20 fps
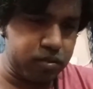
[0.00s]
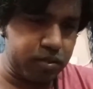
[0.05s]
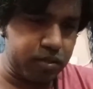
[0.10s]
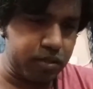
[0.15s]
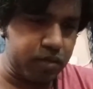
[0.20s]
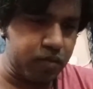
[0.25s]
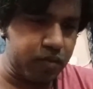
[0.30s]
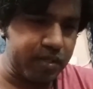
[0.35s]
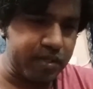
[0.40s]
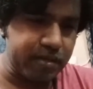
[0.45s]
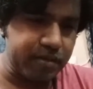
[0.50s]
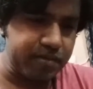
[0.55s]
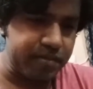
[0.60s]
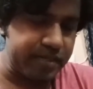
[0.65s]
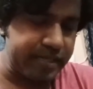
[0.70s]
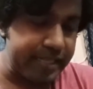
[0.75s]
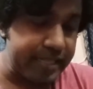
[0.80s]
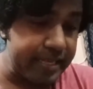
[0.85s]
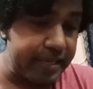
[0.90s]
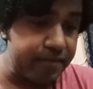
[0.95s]
You know what?
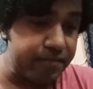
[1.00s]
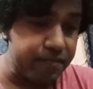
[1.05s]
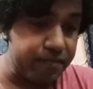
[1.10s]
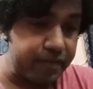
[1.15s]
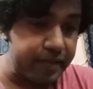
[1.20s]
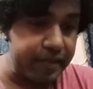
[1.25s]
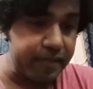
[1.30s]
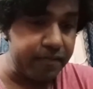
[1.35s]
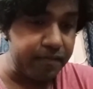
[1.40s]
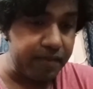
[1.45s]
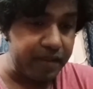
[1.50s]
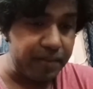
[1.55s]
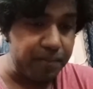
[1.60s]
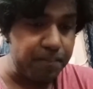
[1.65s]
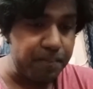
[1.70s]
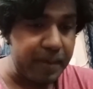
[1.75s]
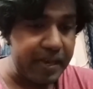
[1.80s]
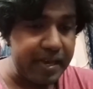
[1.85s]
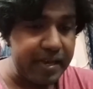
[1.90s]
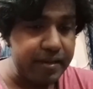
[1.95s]
Really, I'm feeling very
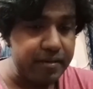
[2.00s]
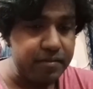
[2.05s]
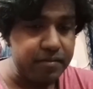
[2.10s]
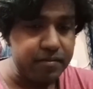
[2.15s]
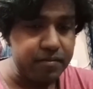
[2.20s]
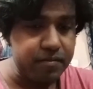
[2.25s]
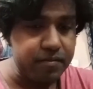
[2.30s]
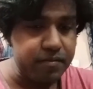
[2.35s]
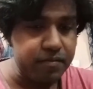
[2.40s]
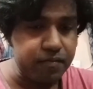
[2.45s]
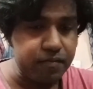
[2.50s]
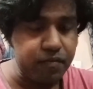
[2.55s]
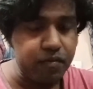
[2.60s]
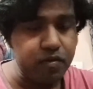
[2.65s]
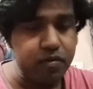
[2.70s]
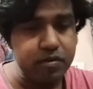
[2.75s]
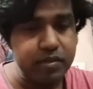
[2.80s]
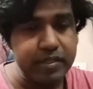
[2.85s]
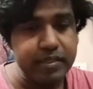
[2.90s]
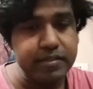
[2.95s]
bad
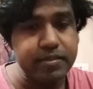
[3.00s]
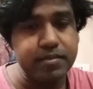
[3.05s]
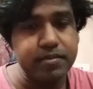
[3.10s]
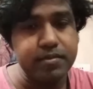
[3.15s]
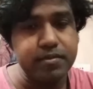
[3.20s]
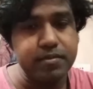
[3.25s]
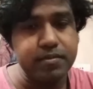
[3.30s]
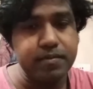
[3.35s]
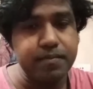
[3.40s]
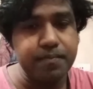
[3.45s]
for these